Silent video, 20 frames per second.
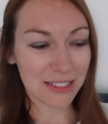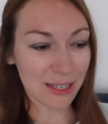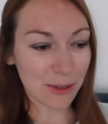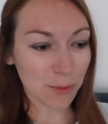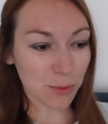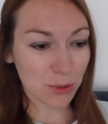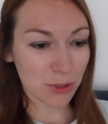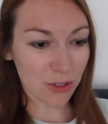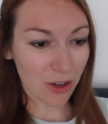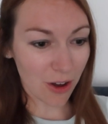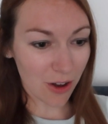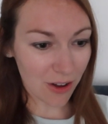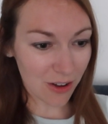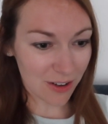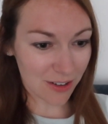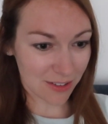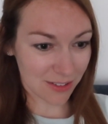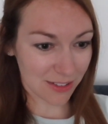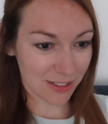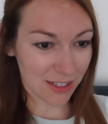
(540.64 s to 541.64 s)
it was
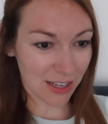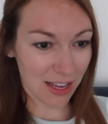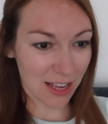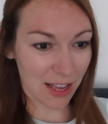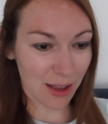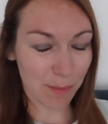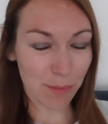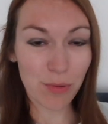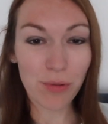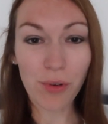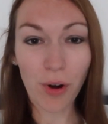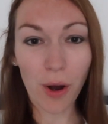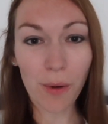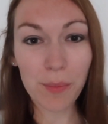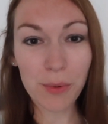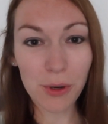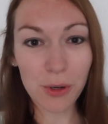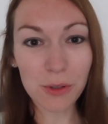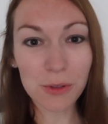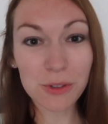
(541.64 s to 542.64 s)
on
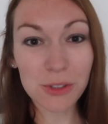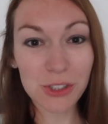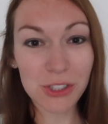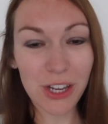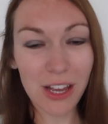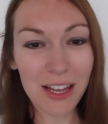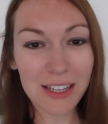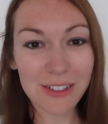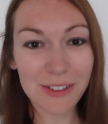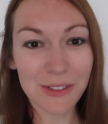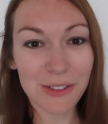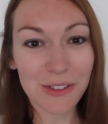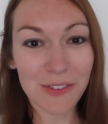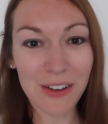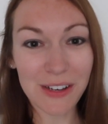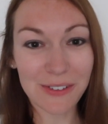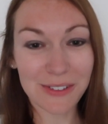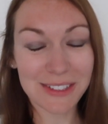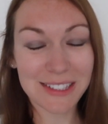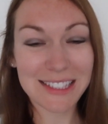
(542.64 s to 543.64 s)
Prop Culture. I don't know if
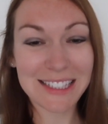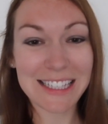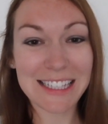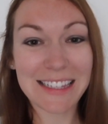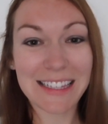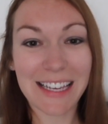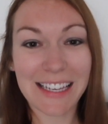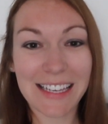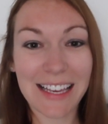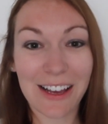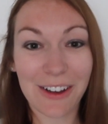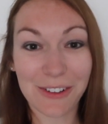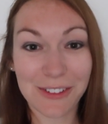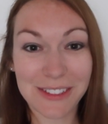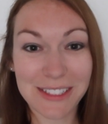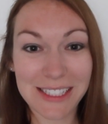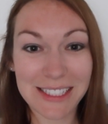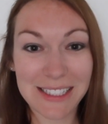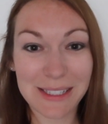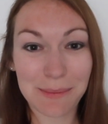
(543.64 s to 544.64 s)
anyone's seen that yet on
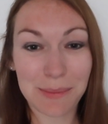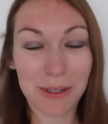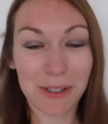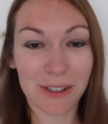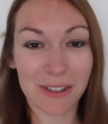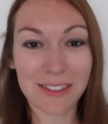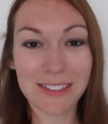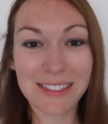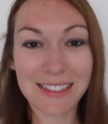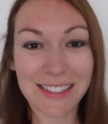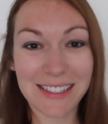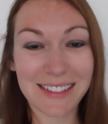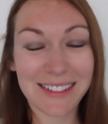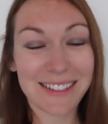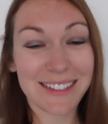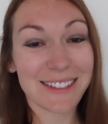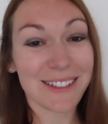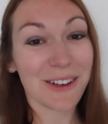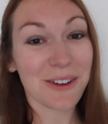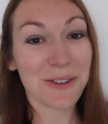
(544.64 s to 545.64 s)
Disney Plus. It's
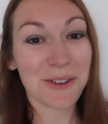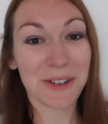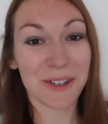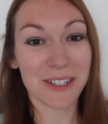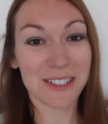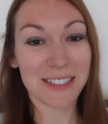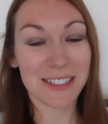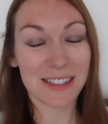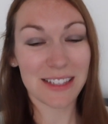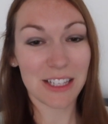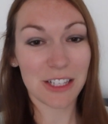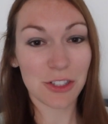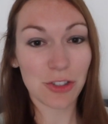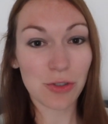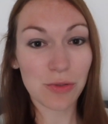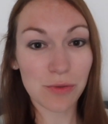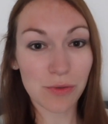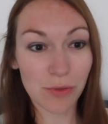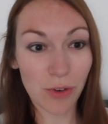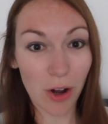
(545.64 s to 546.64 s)
so good. The
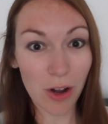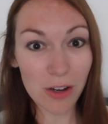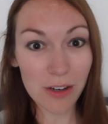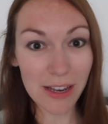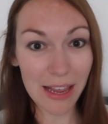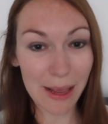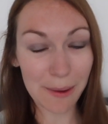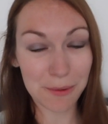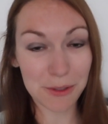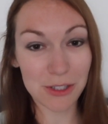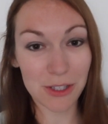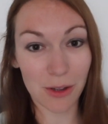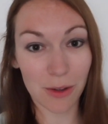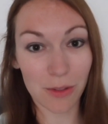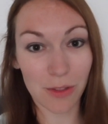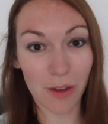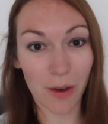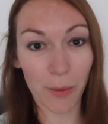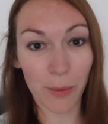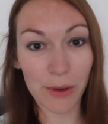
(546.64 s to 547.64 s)
Tron
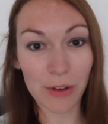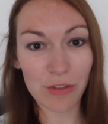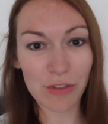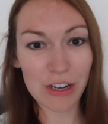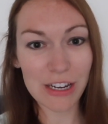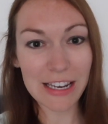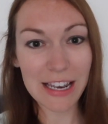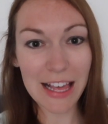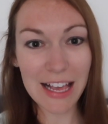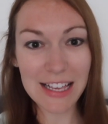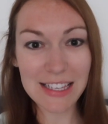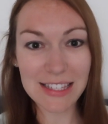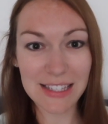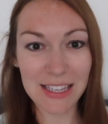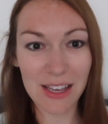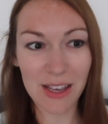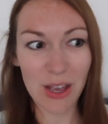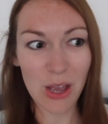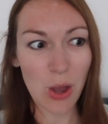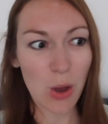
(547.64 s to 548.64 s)
episode though, we realised
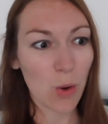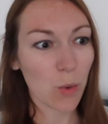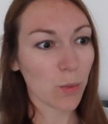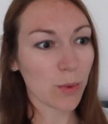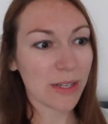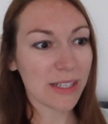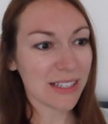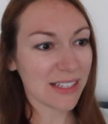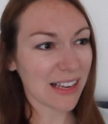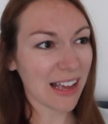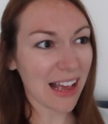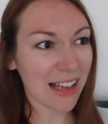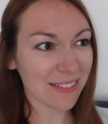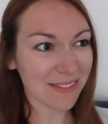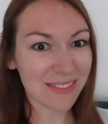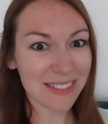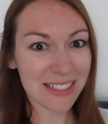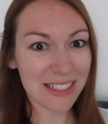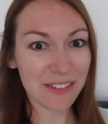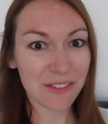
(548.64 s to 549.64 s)
that we
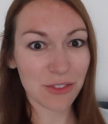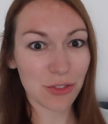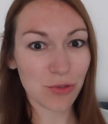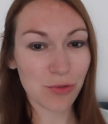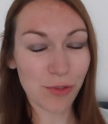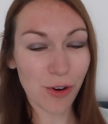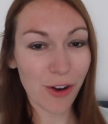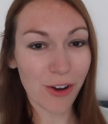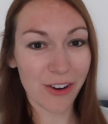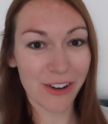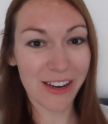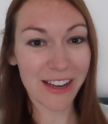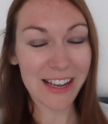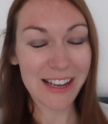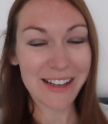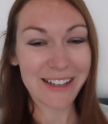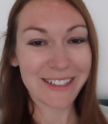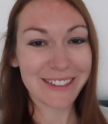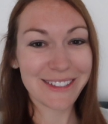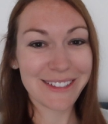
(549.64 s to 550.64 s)
hadn't seen Tron,
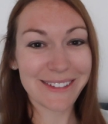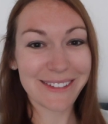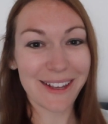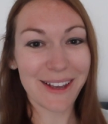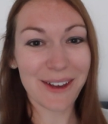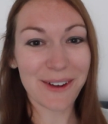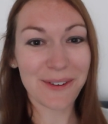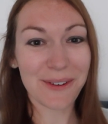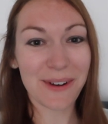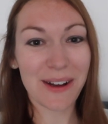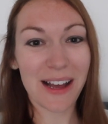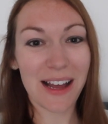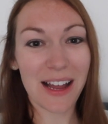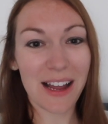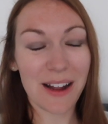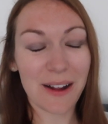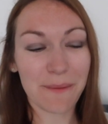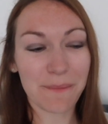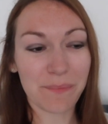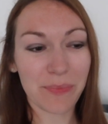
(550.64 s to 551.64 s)
so
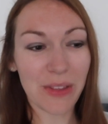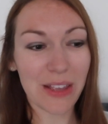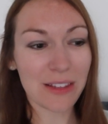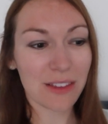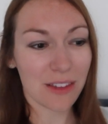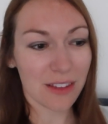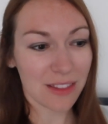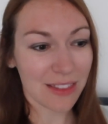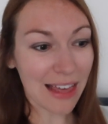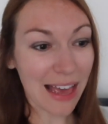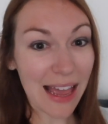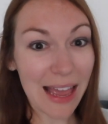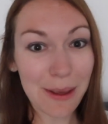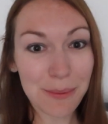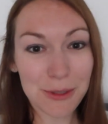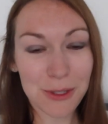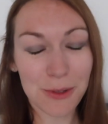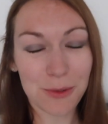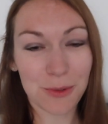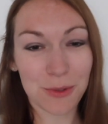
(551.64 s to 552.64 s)
and that
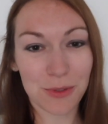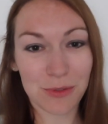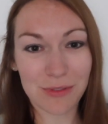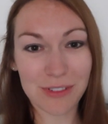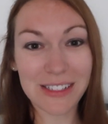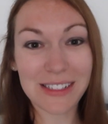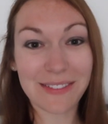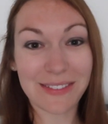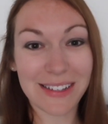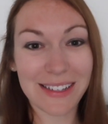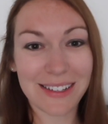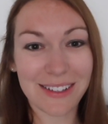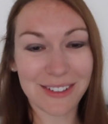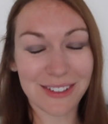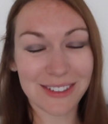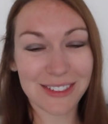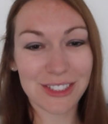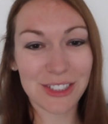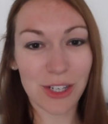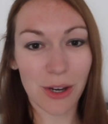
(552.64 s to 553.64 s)
episode was really, really
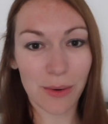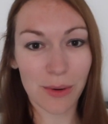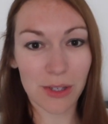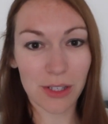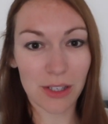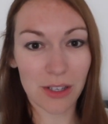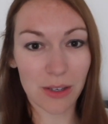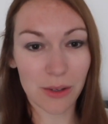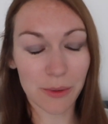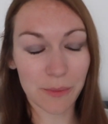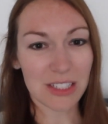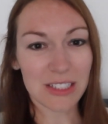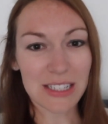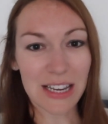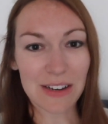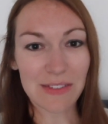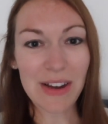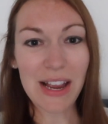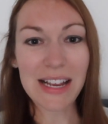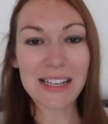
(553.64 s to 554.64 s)
good, showing you the
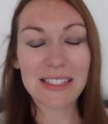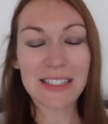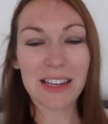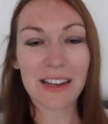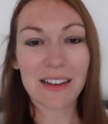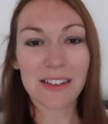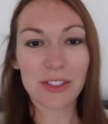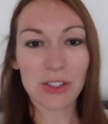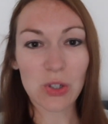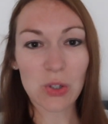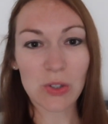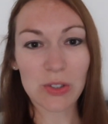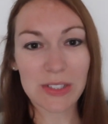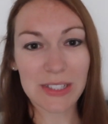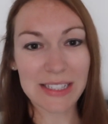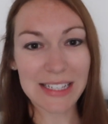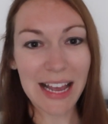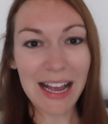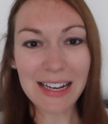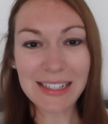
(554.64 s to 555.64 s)
director and talk to
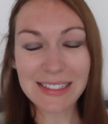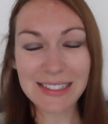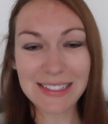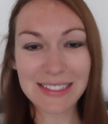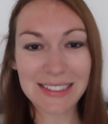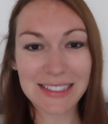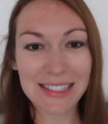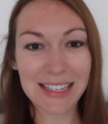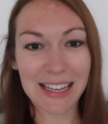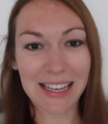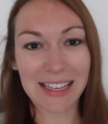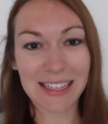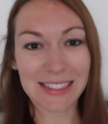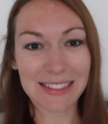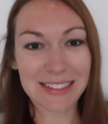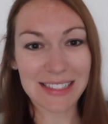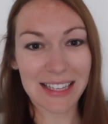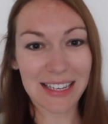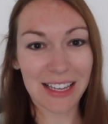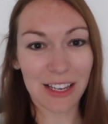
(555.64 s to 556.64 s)
the actors and
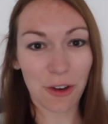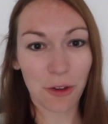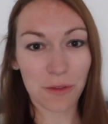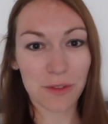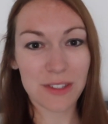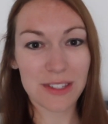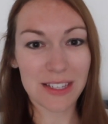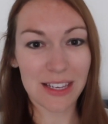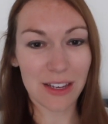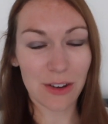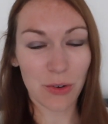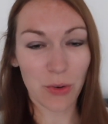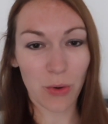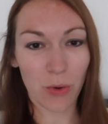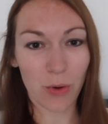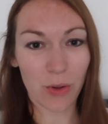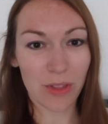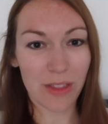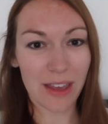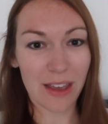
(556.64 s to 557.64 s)
things, and I loved seeing
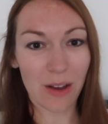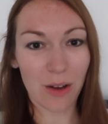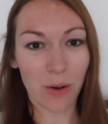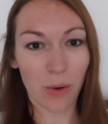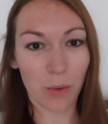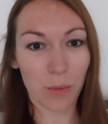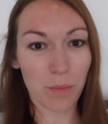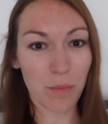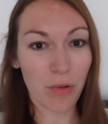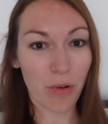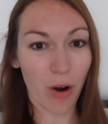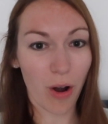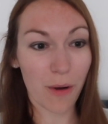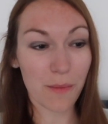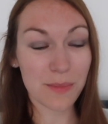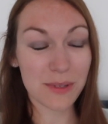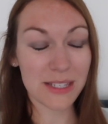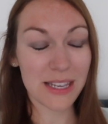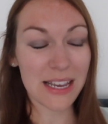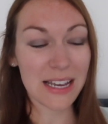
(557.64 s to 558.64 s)
all their old
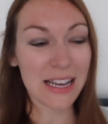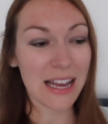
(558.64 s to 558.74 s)
props.